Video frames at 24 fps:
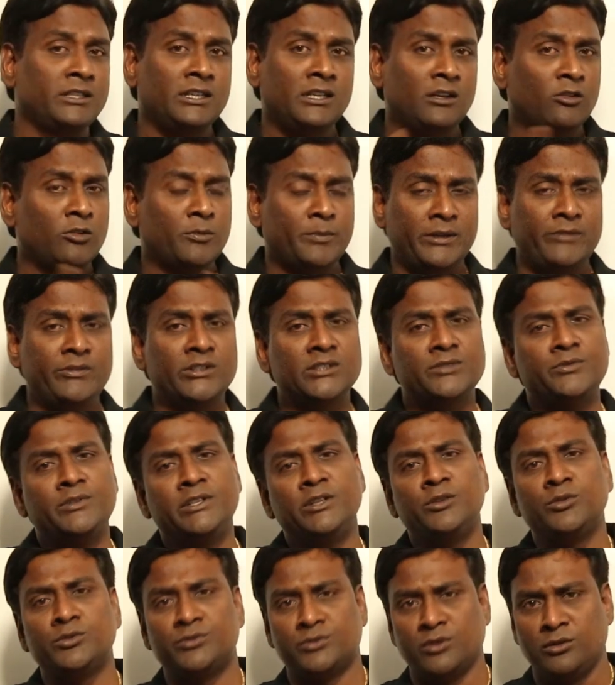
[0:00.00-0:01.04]
In our previous
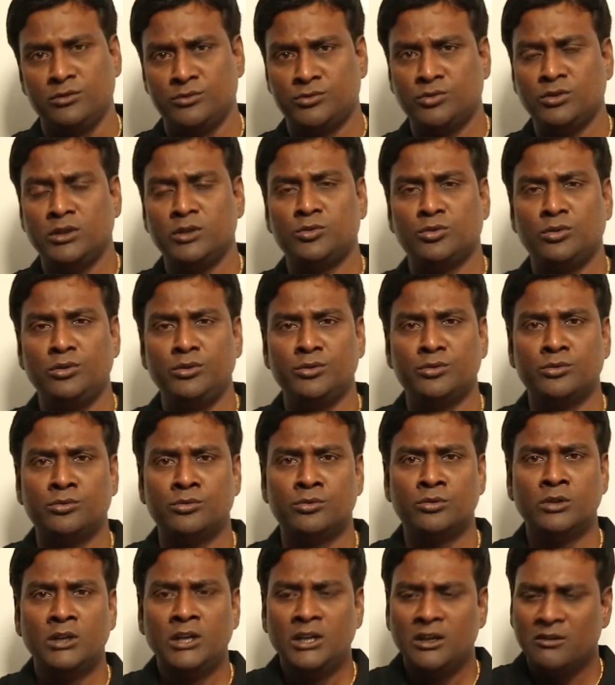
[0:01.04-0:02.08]
videos also I told
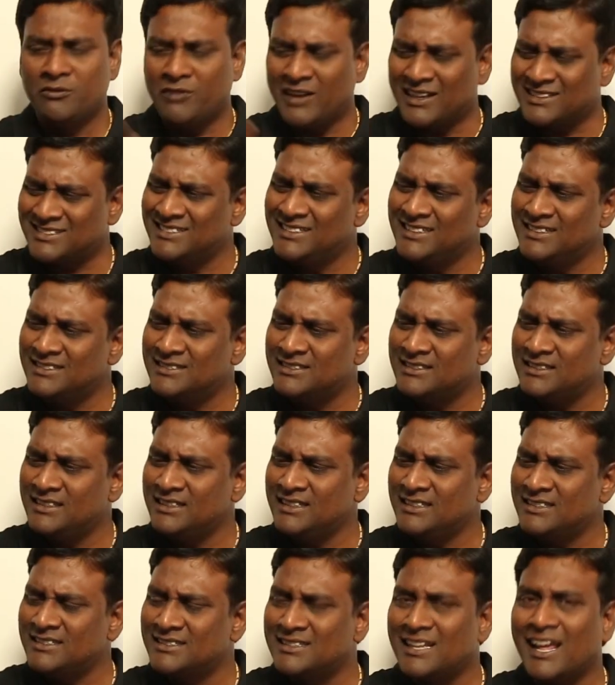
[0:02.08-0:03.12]
you, flux density
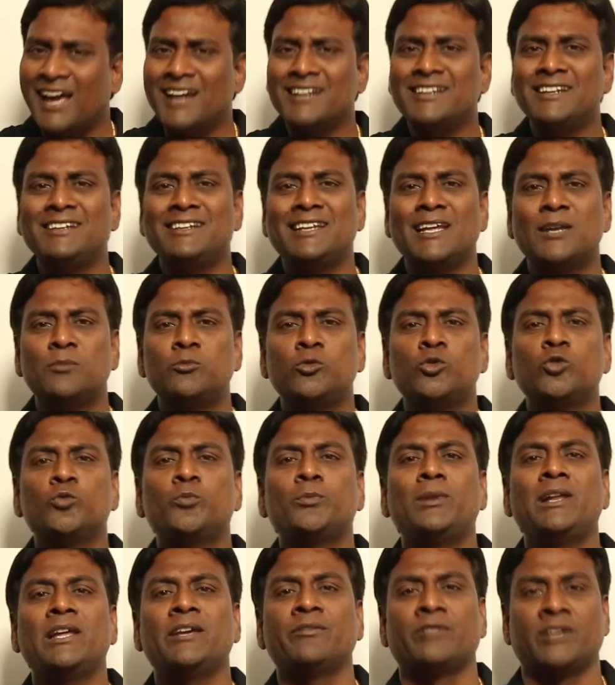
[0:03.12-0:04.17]
is not a term to
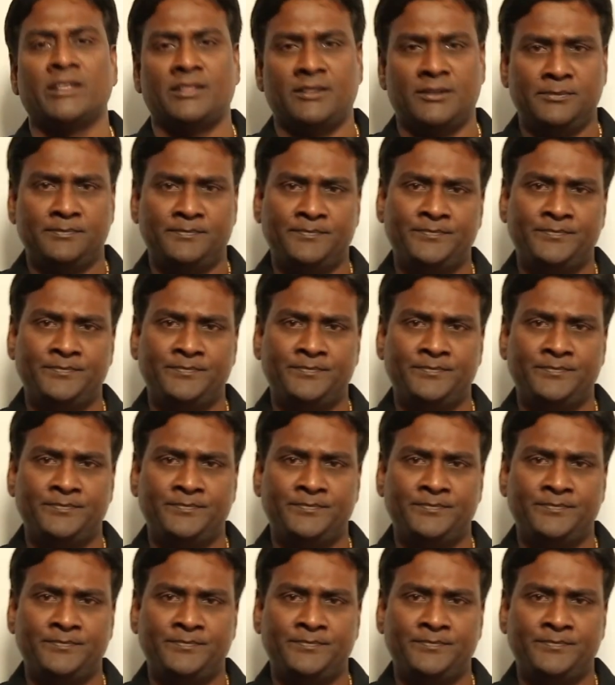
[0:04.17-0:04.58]
play with.